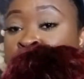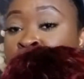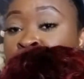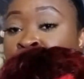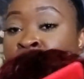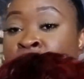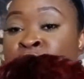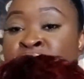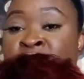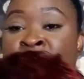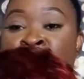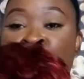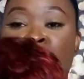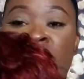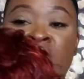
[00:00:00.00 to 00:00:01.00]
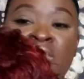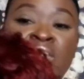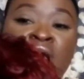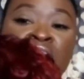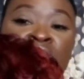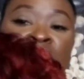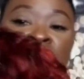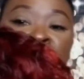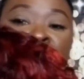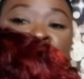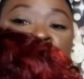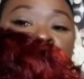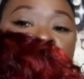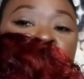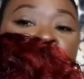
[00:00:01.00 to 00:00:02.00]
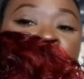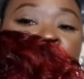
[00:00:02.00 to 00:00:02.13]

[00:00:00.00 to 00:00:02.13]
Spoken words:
As you can see, the different colors